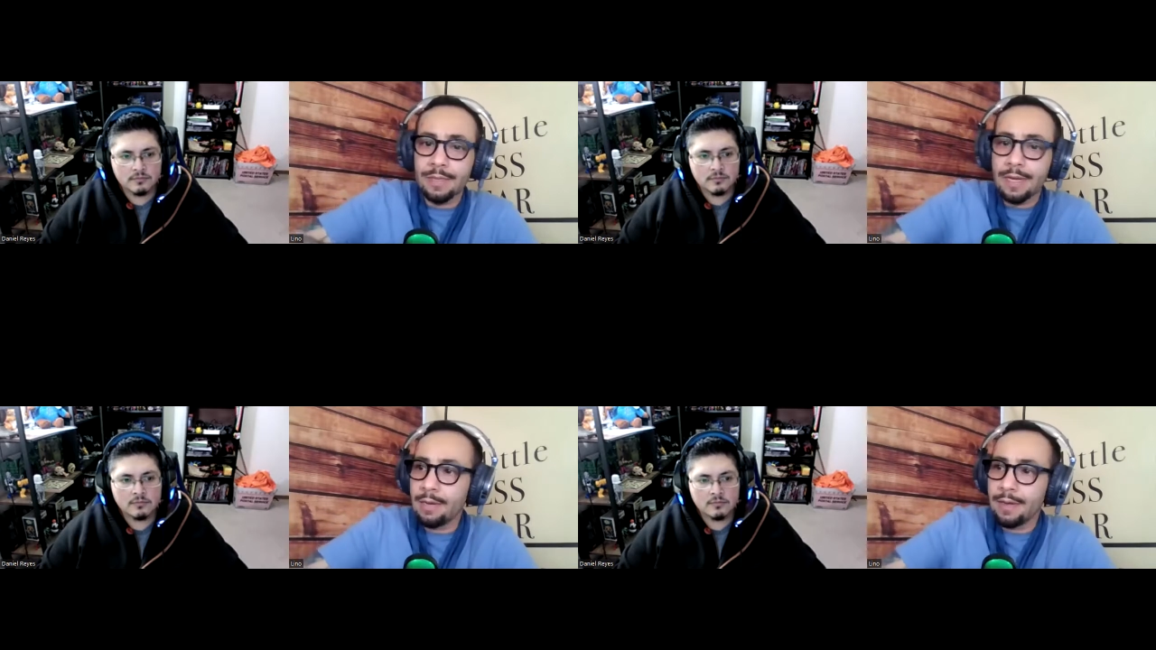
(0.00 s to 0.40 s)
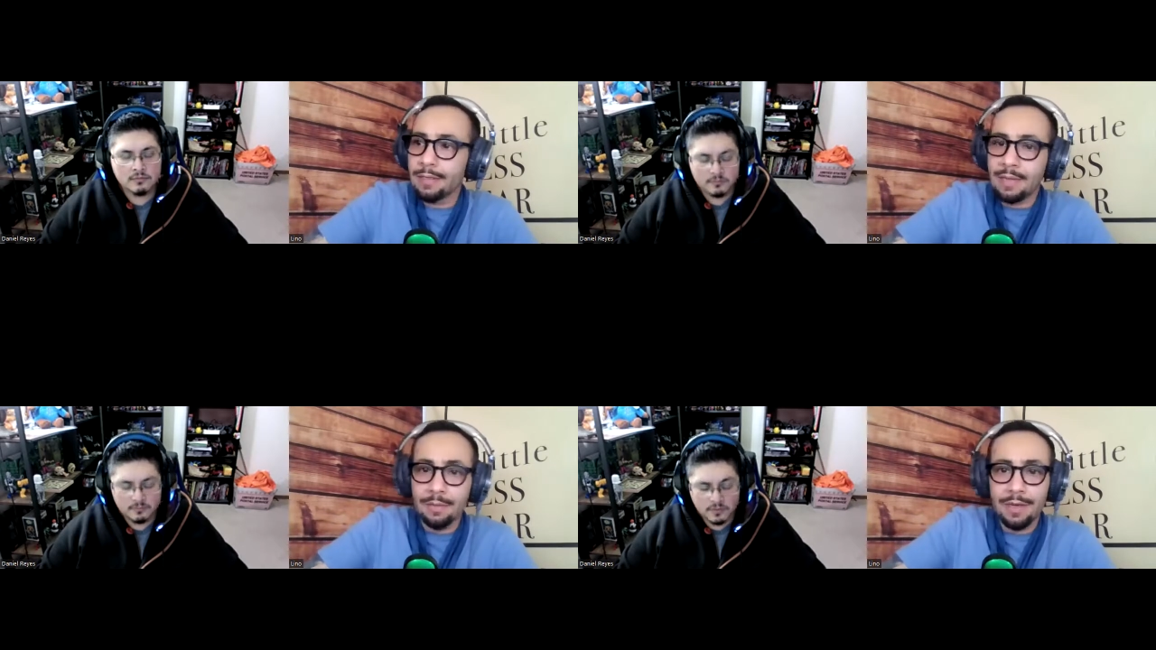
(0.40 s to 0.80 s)
Speaker 1: Hey
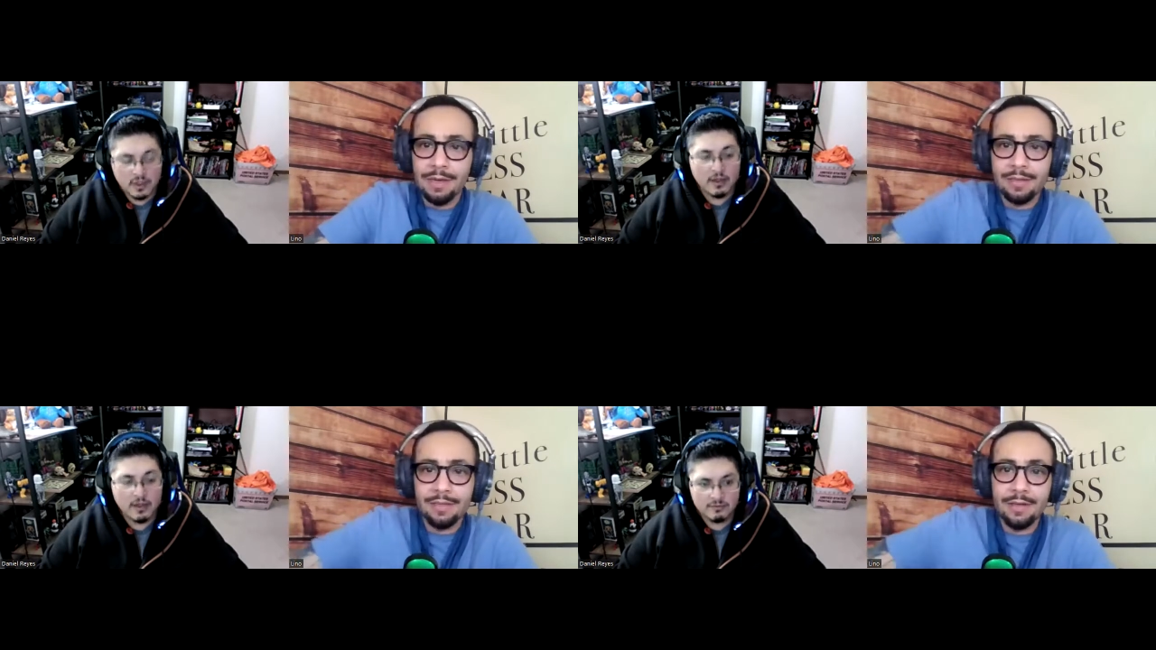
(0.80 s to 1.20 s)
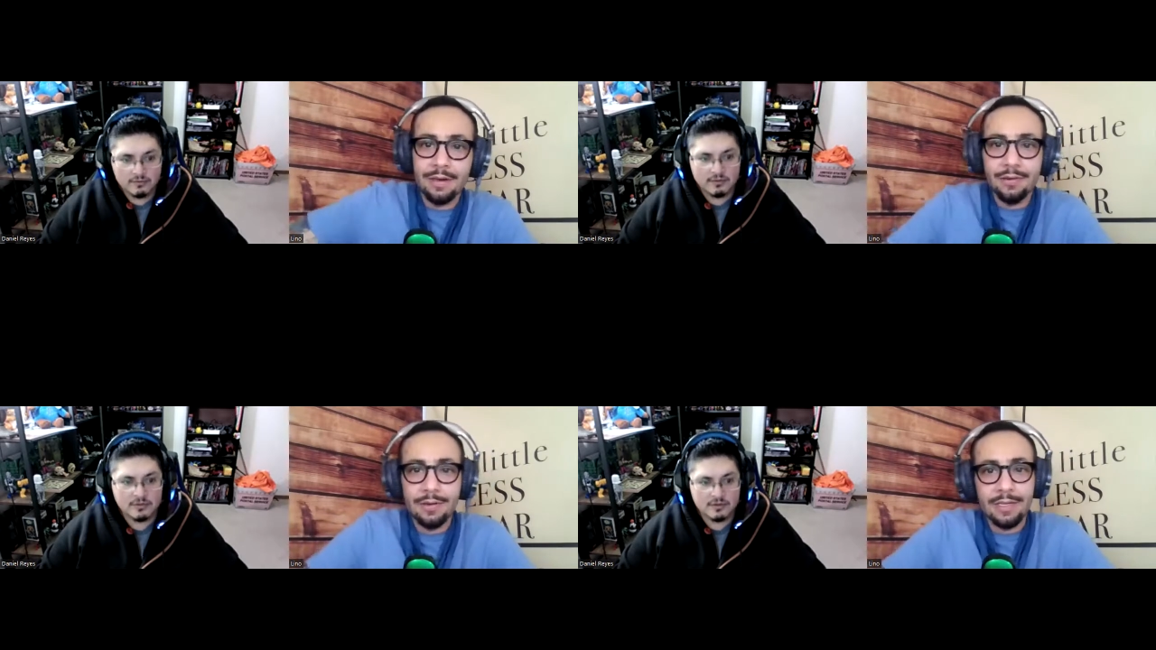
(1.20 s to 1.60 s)
man, it's time to Yeah, hunt. You
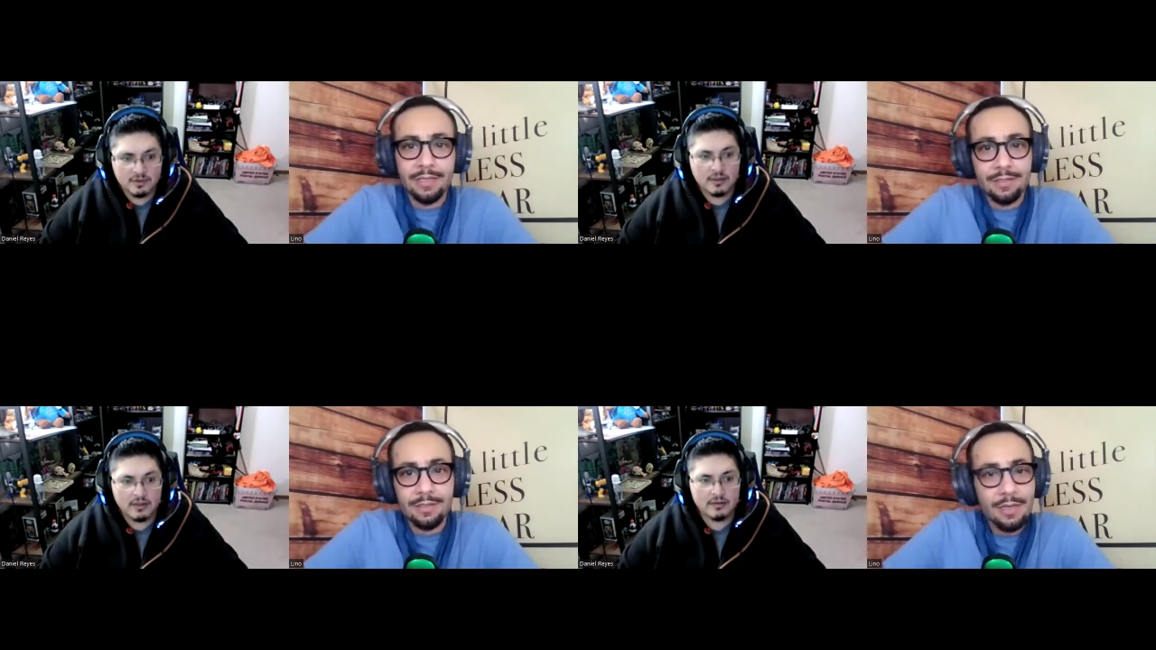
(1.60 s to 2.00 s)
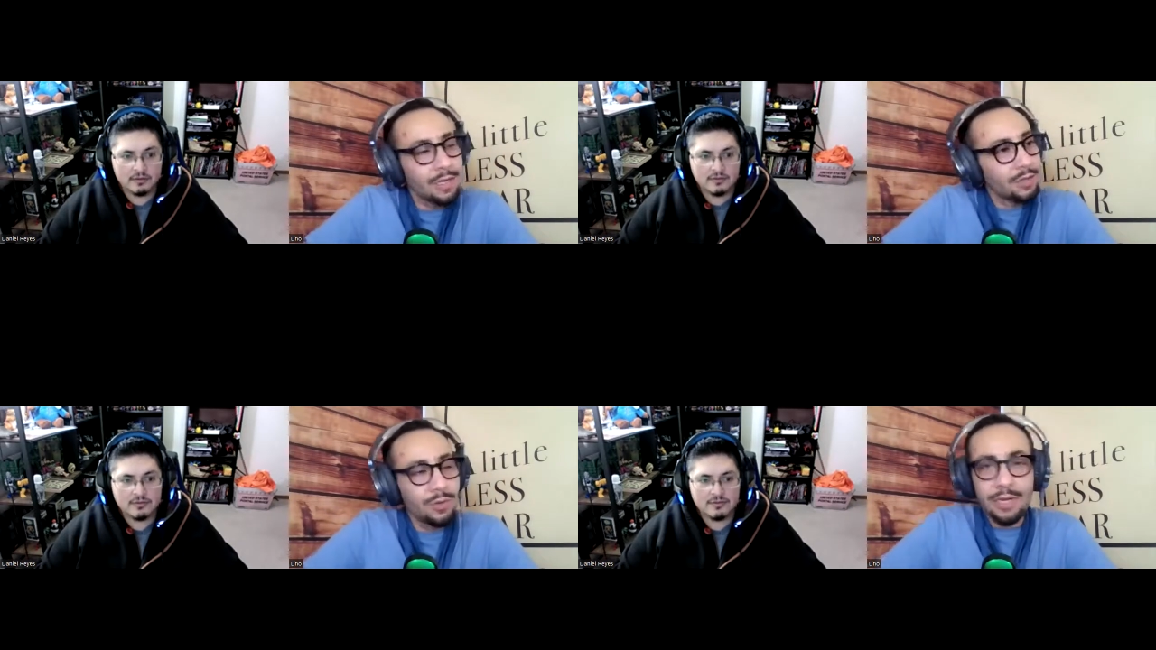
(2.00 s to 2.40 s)
know, like yeah, it's
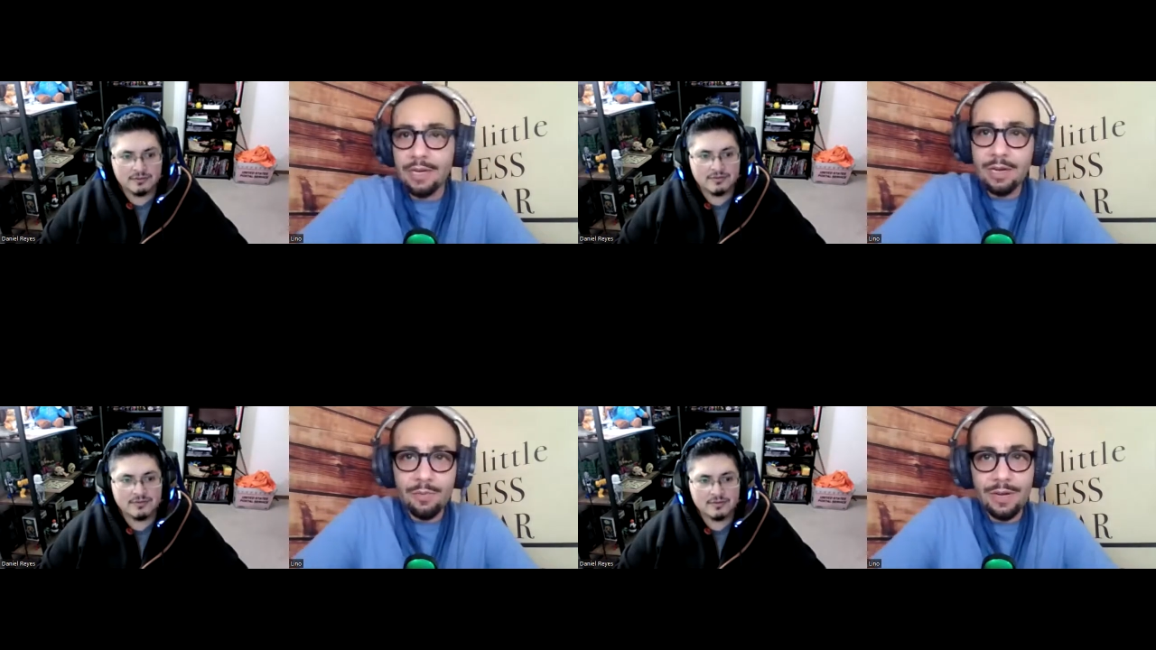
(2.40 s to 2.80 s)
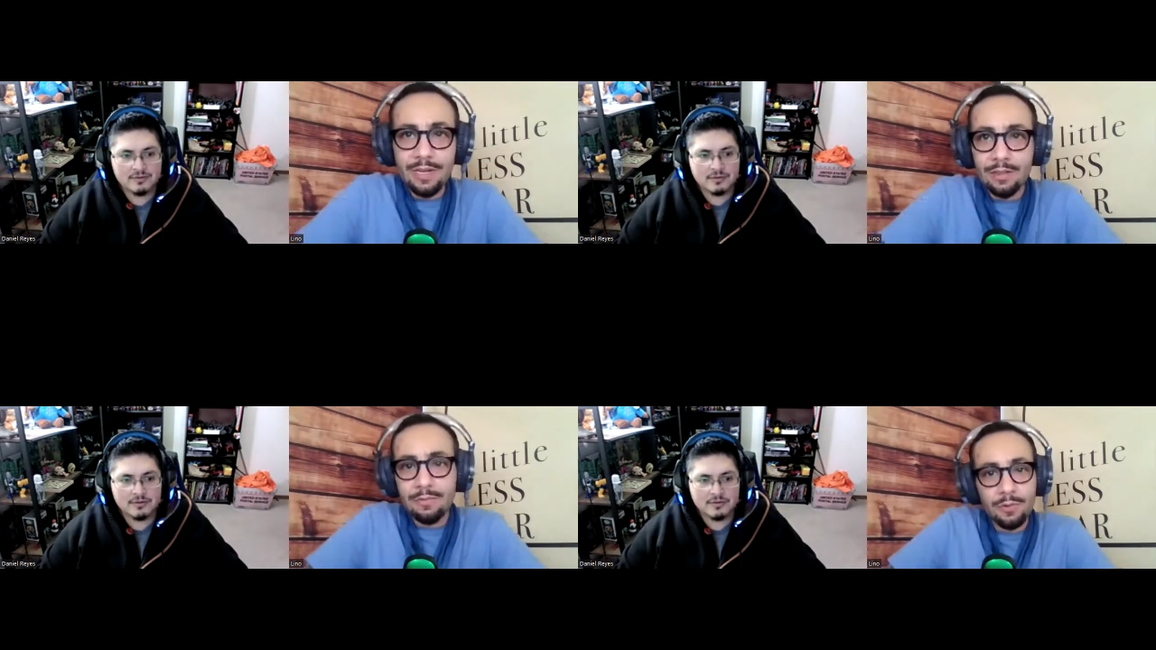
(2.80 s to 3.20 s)
three a.m. We
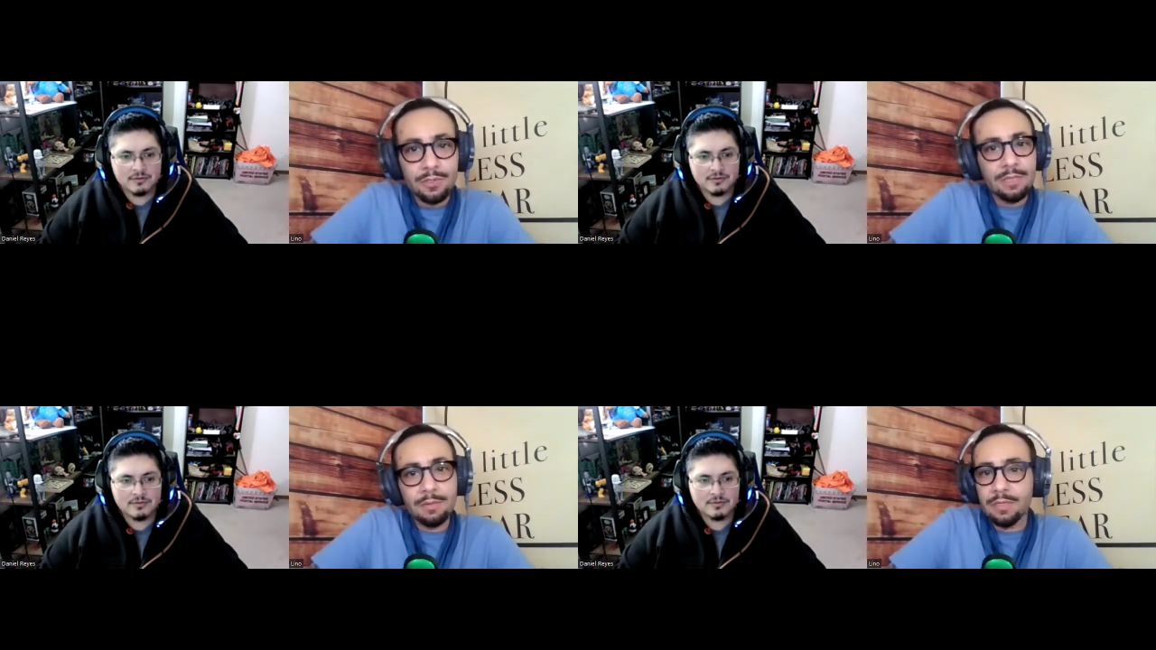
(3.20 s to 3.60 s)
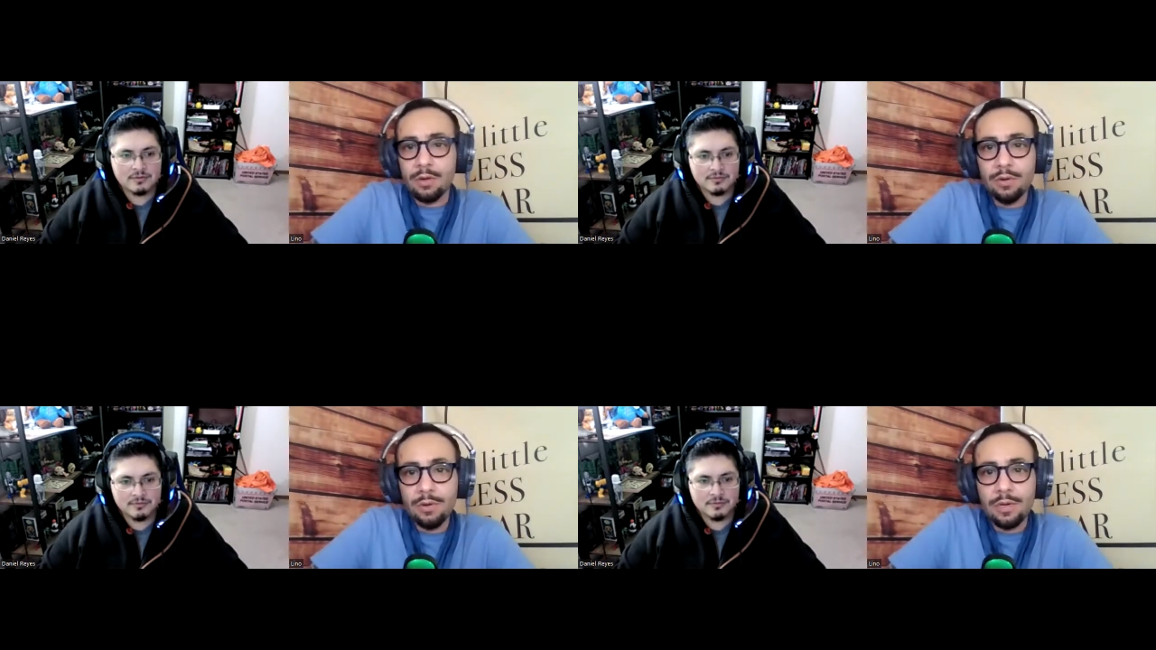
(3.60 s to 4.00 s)
didn't get the full sleep. Let's
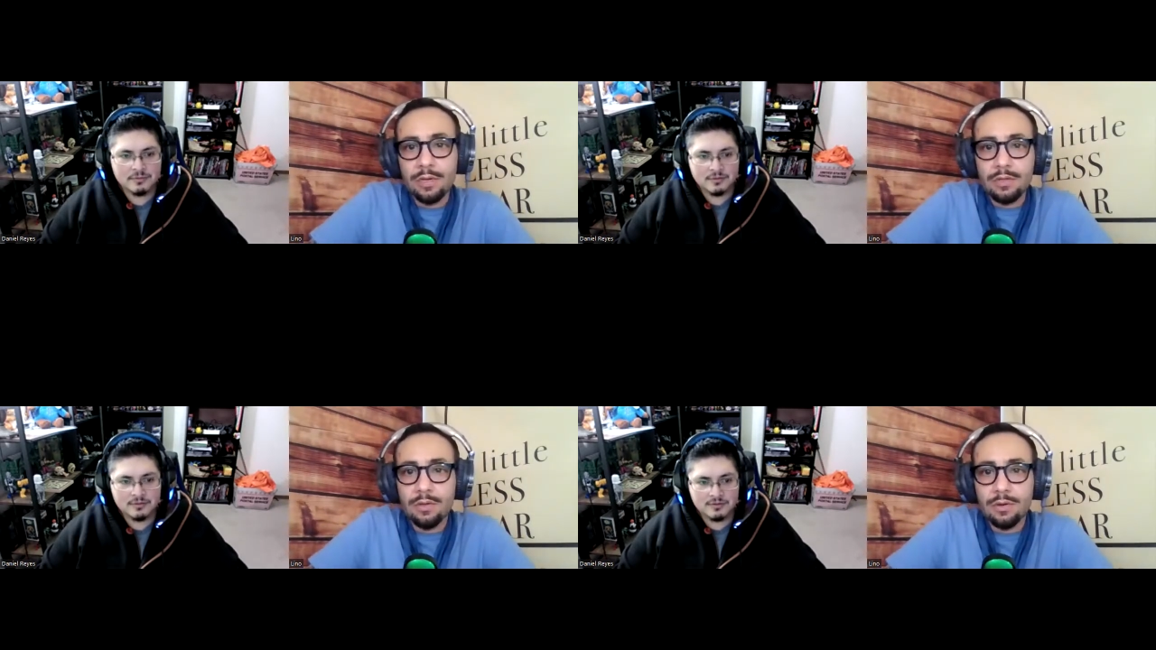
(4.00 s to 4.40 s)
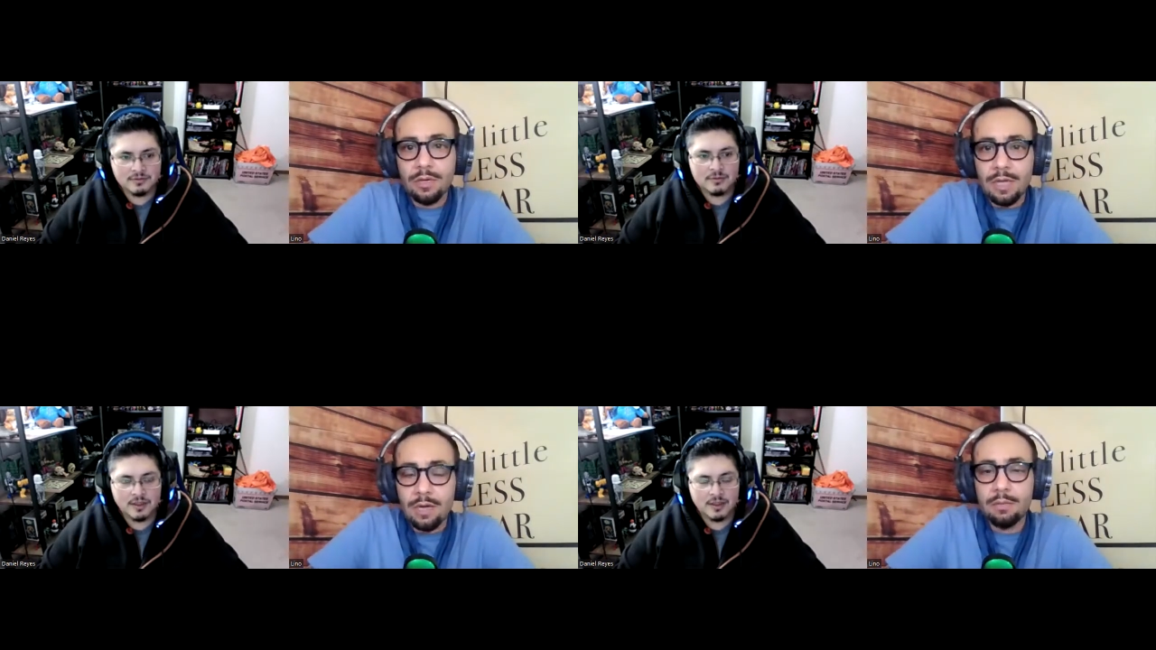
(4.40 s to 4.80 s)
go do it. So it yeah.